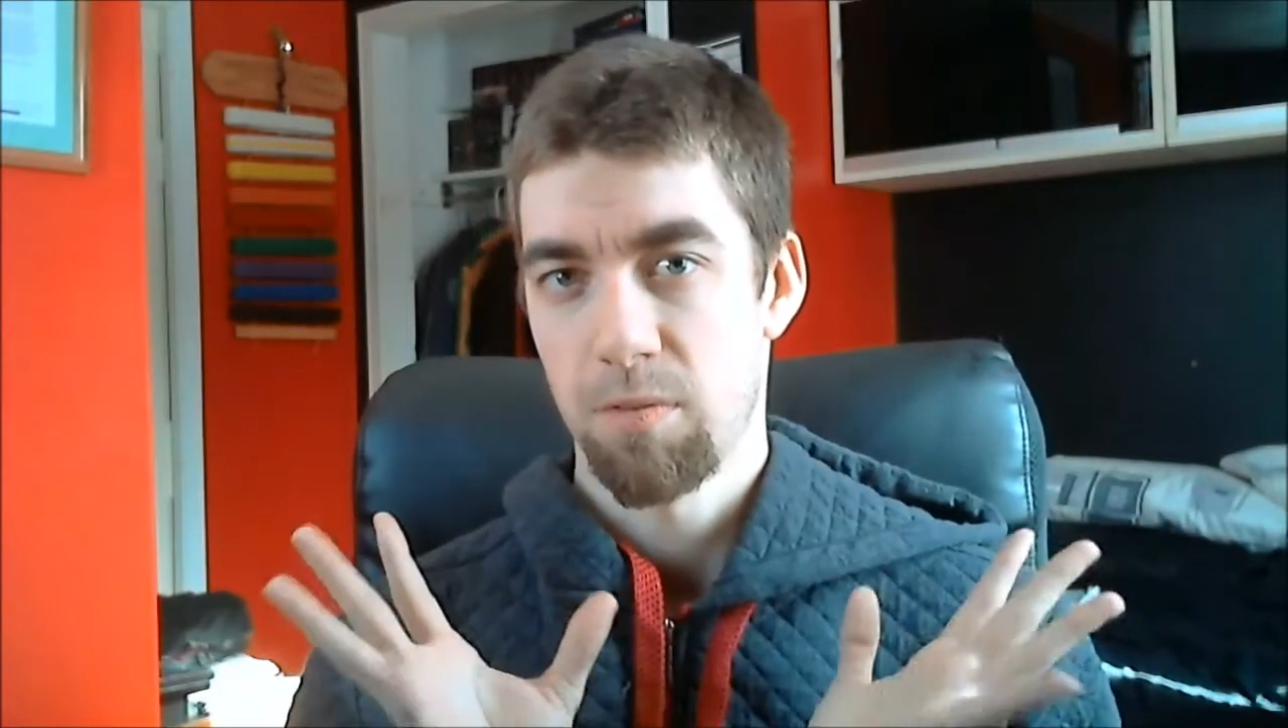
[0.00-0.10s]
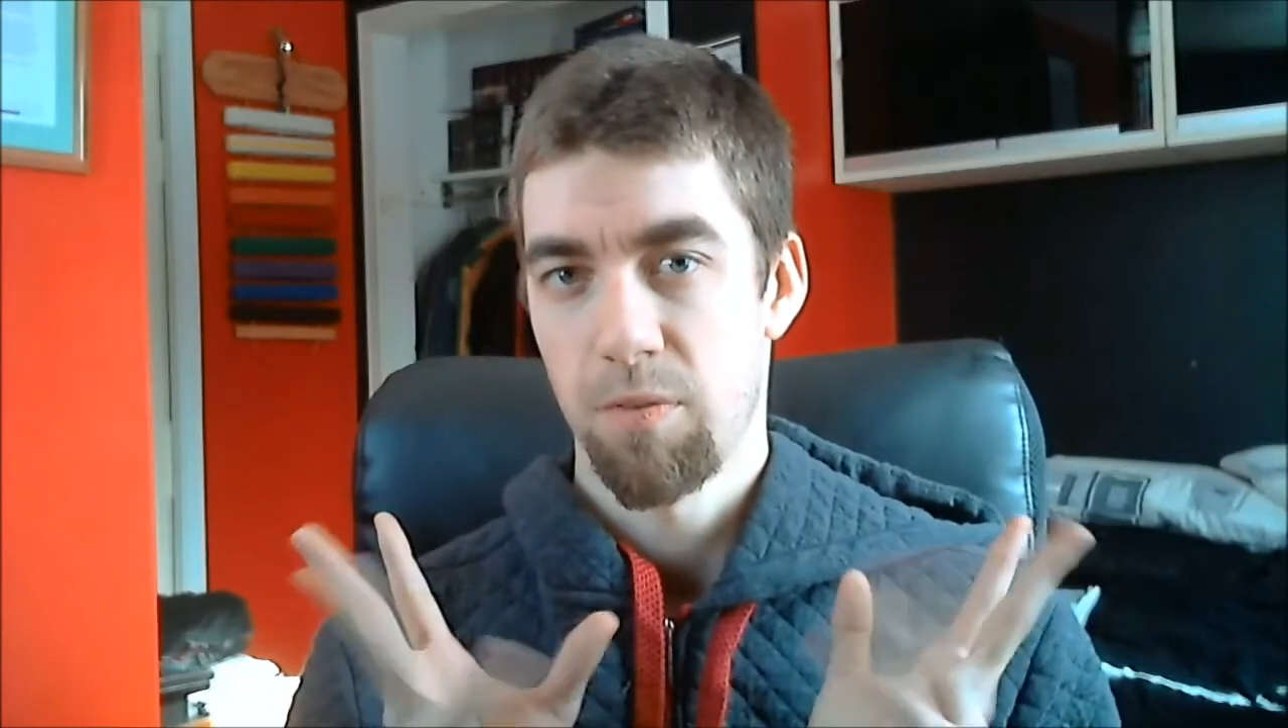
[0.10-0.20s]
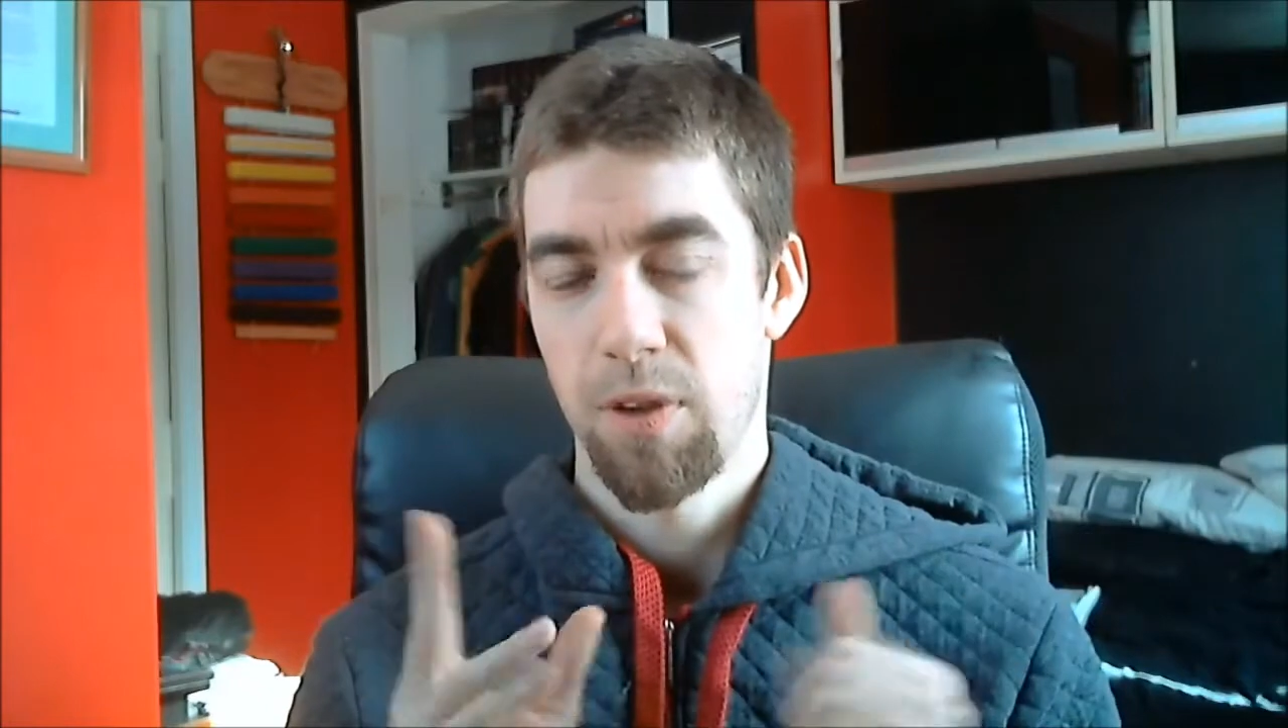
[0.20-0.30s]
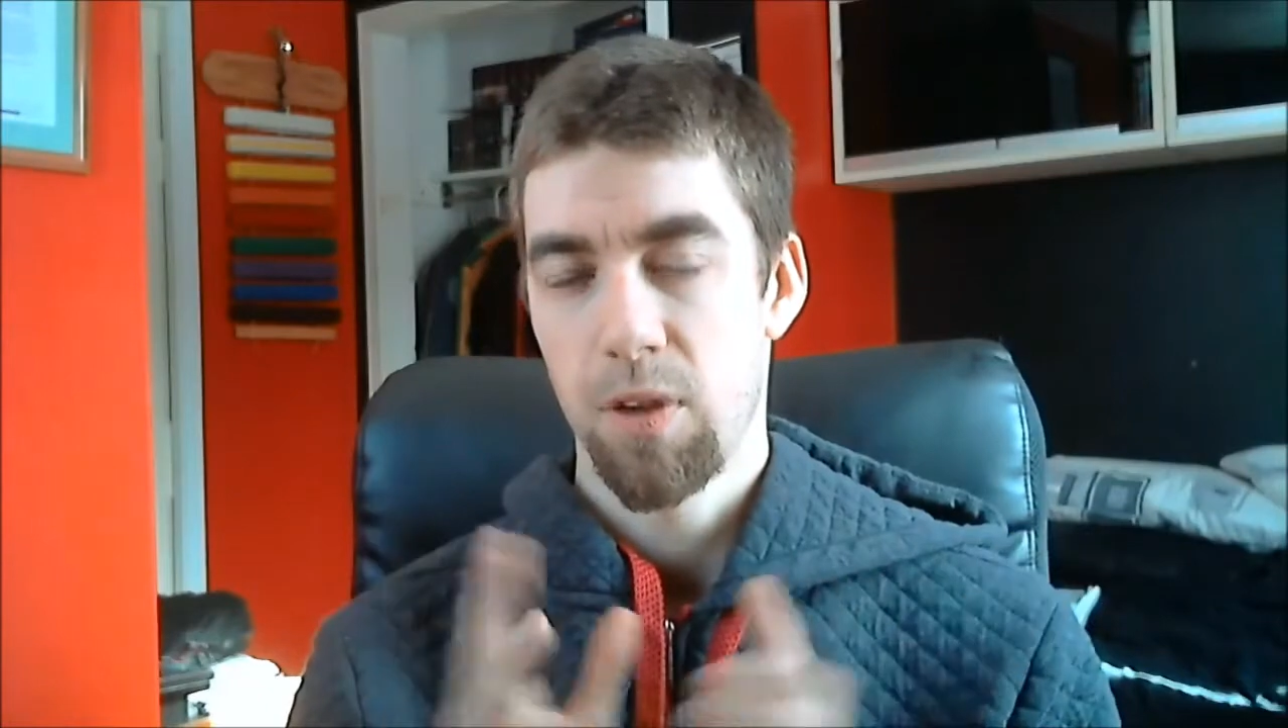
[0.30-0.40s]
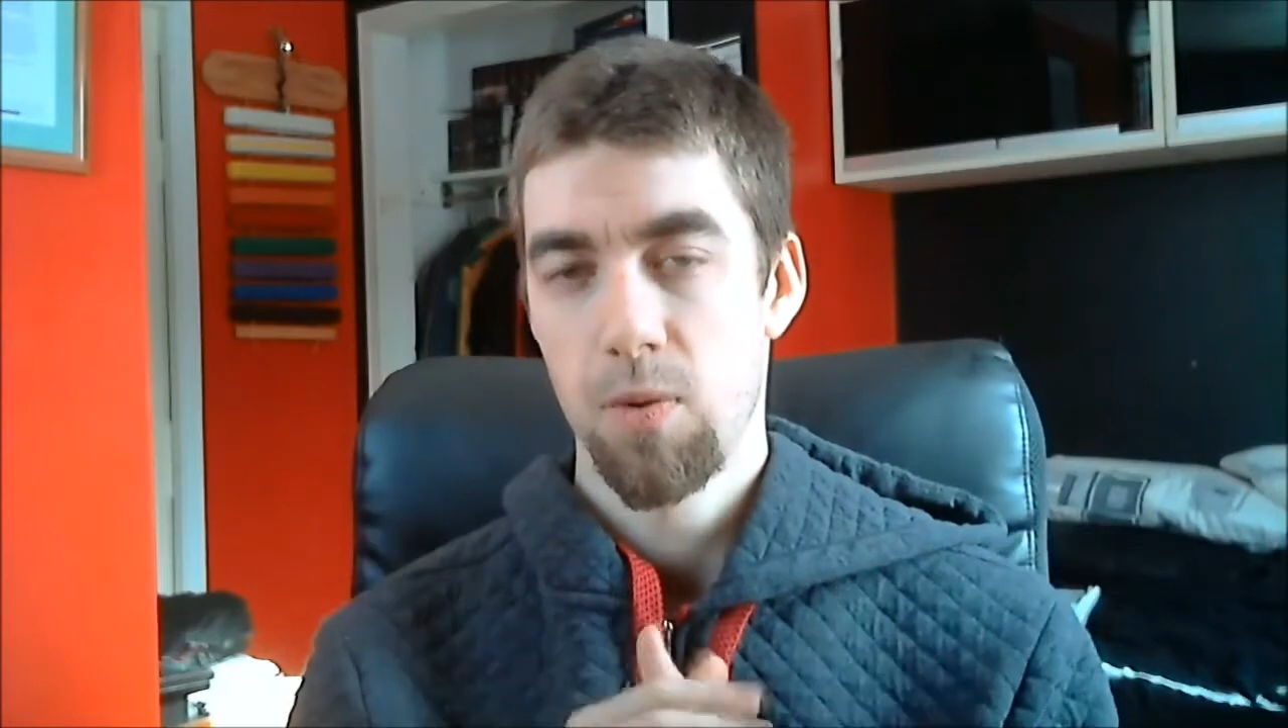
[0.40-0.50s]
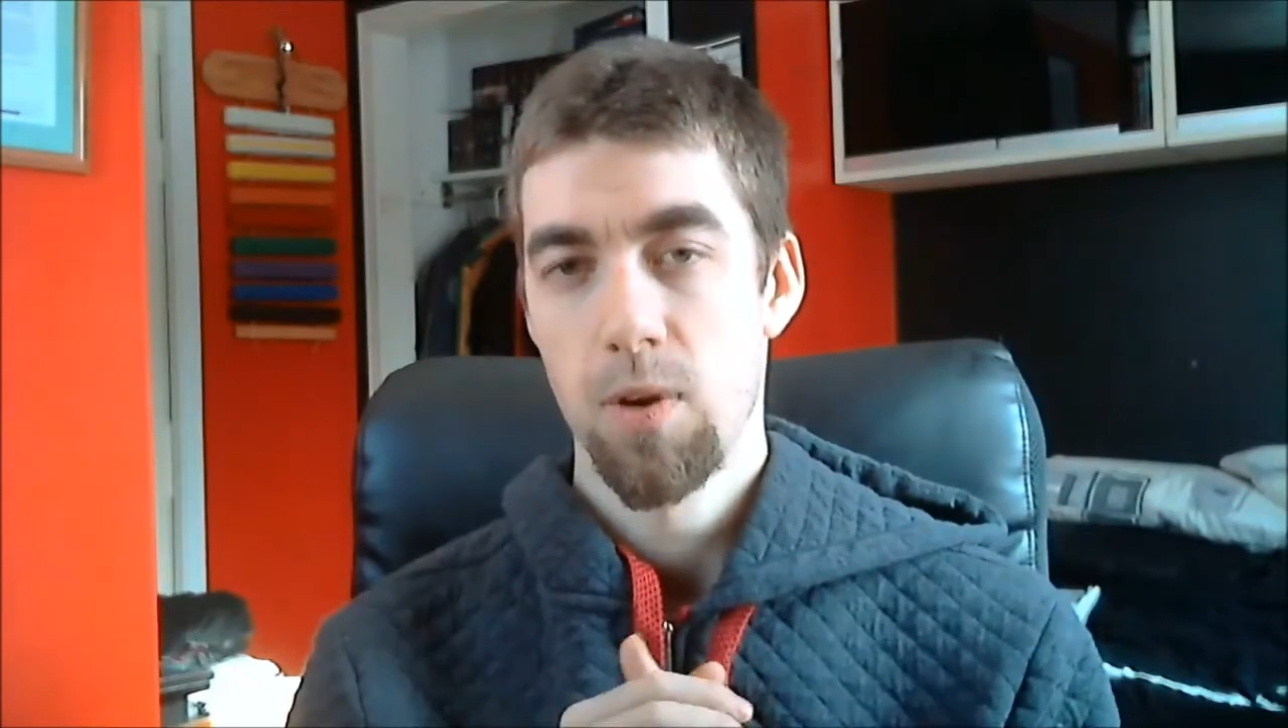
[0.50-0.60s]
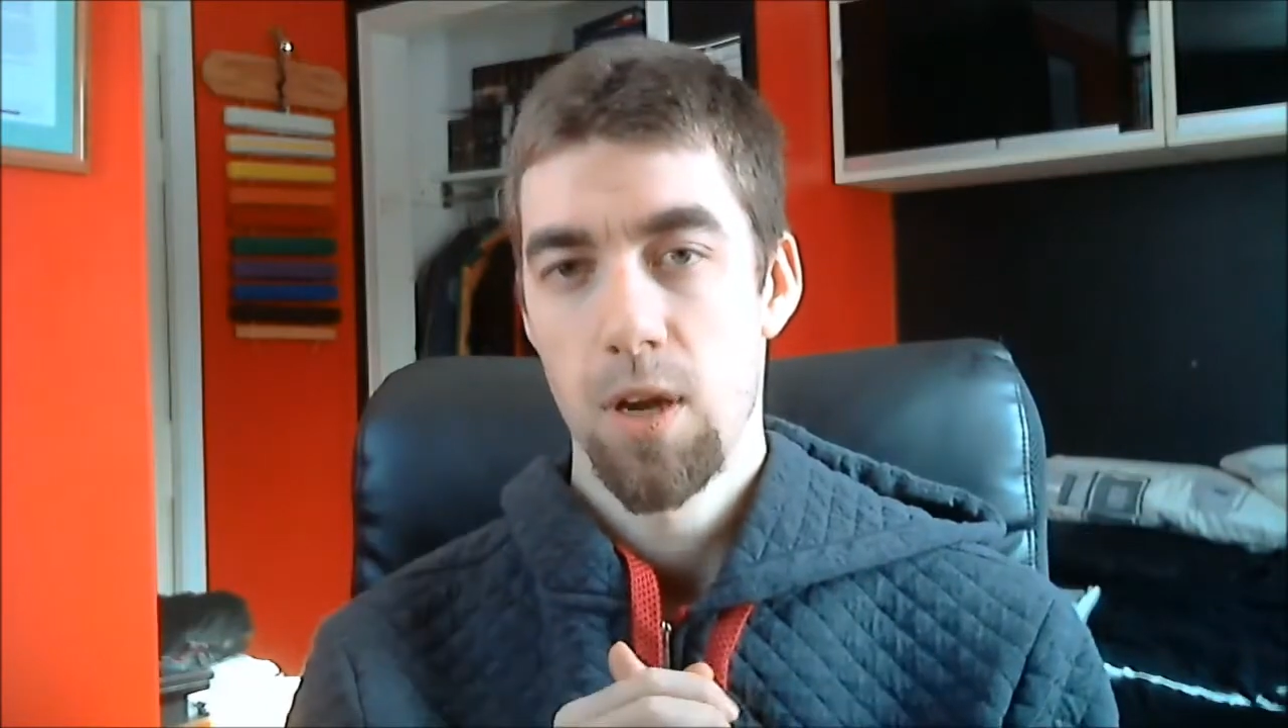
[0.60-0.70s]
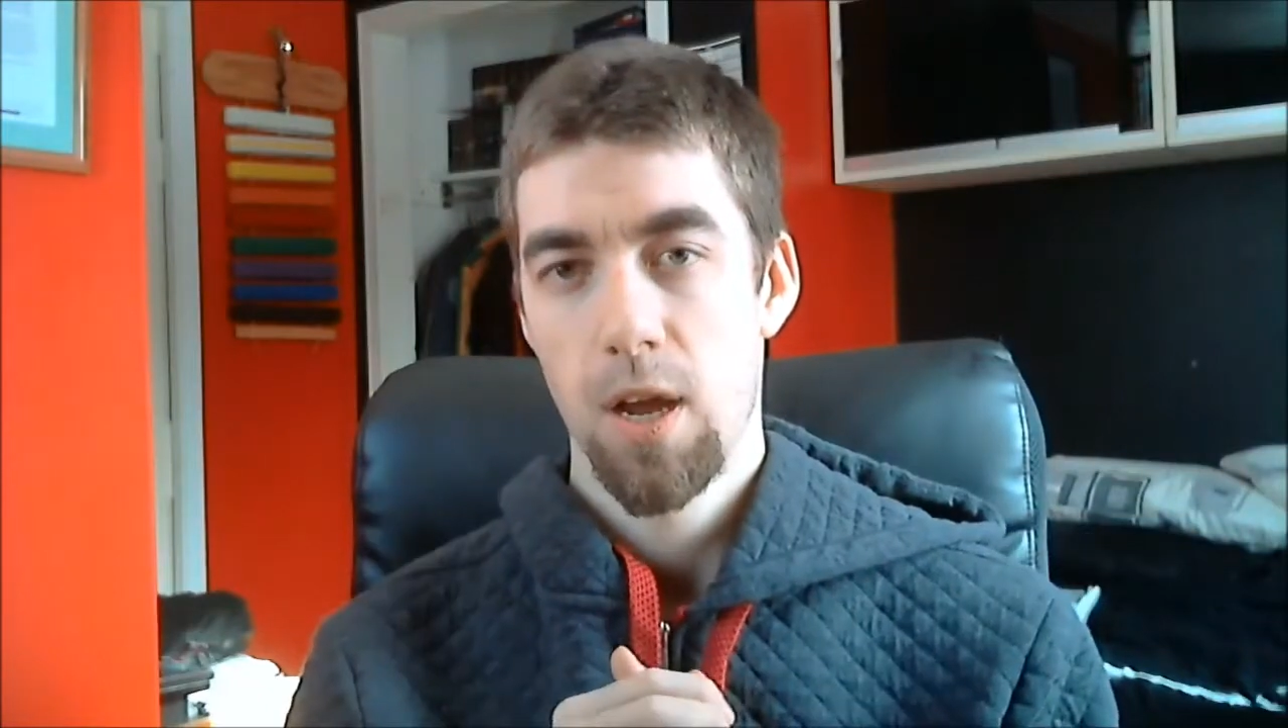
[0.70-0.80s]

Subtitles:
review,